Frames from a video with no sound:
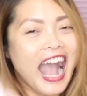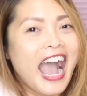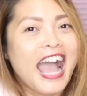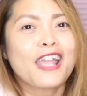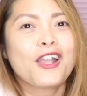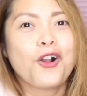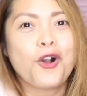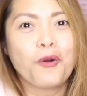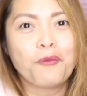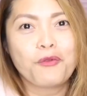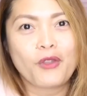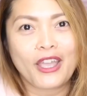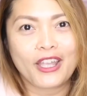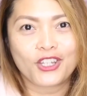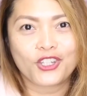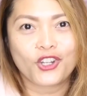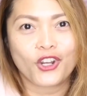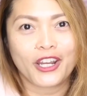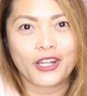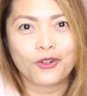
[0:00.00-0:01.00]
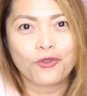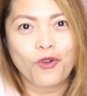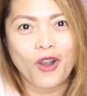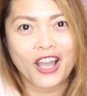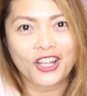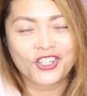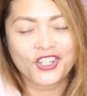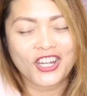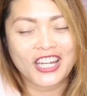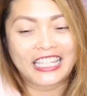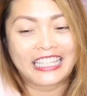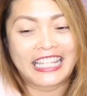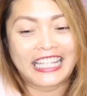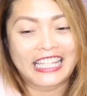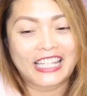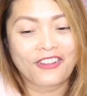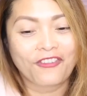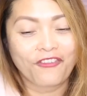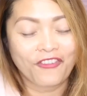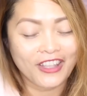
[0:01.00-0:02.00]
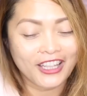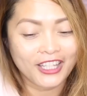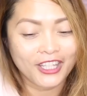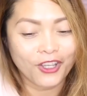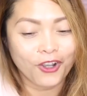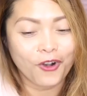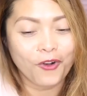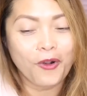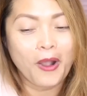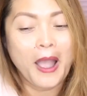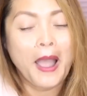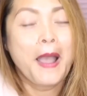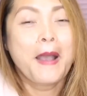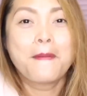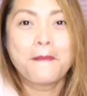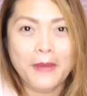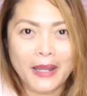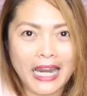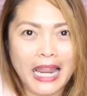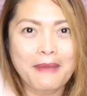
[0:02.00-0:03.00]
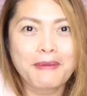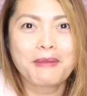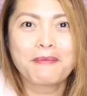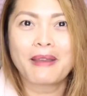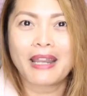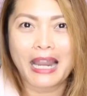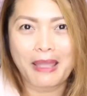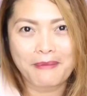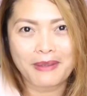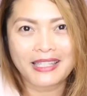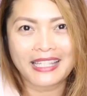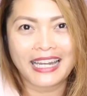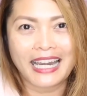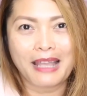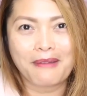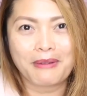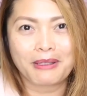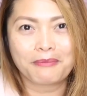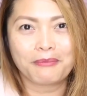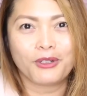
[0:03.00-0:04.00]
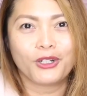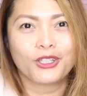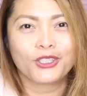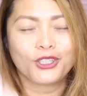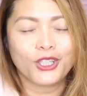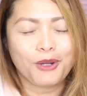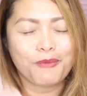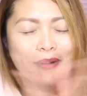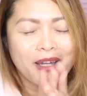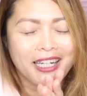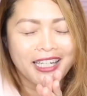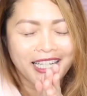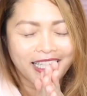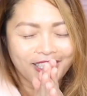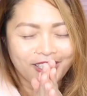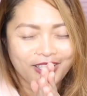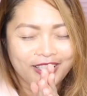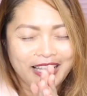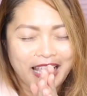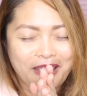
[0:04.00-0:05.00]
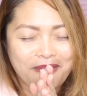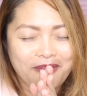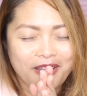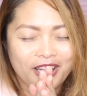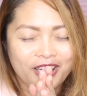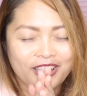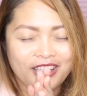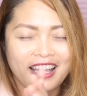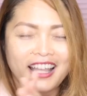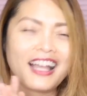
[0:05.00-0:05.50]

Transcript: I hope you enjoyed watching this video. Maraming salamat po. Domari katagasay mo.